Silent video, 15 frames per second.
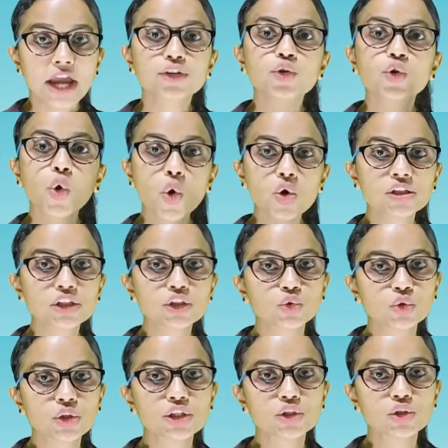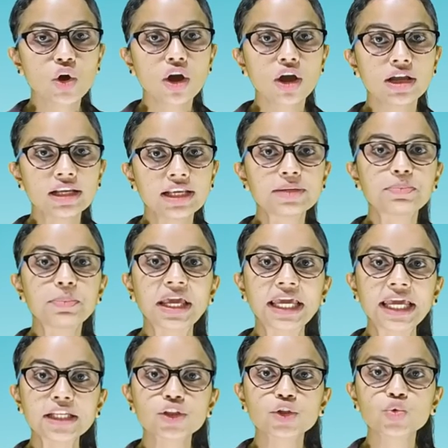It grows into the soil, it
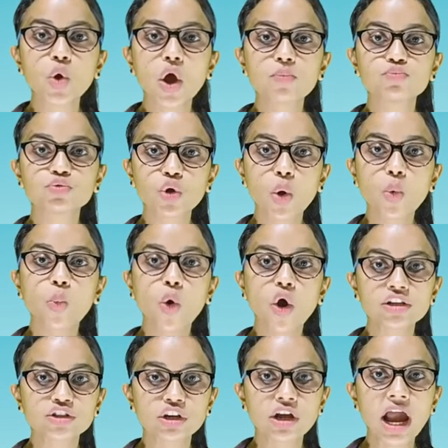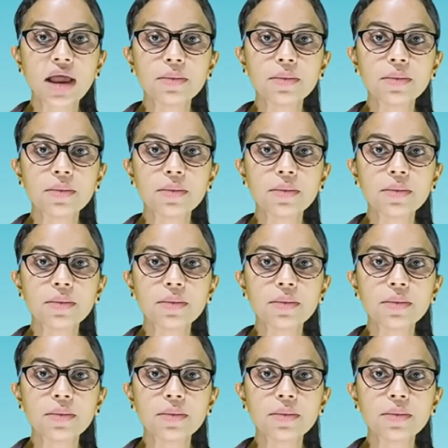begins to absorb water